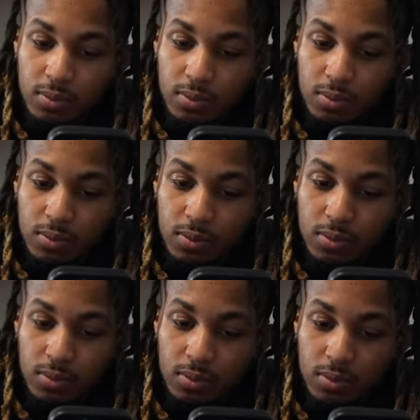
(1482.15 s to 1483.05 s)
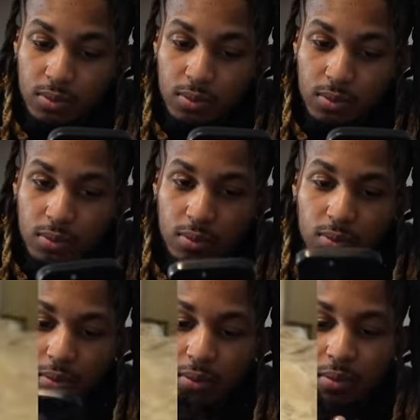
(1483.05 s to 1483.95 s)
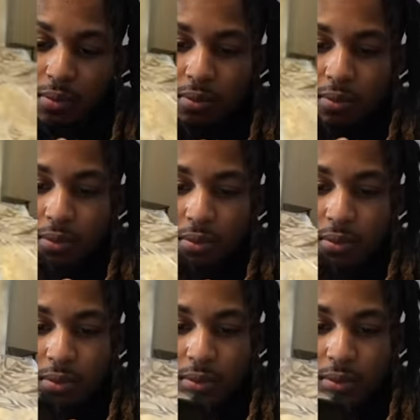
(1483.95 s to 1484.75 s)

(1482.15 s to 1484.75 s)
[no speech]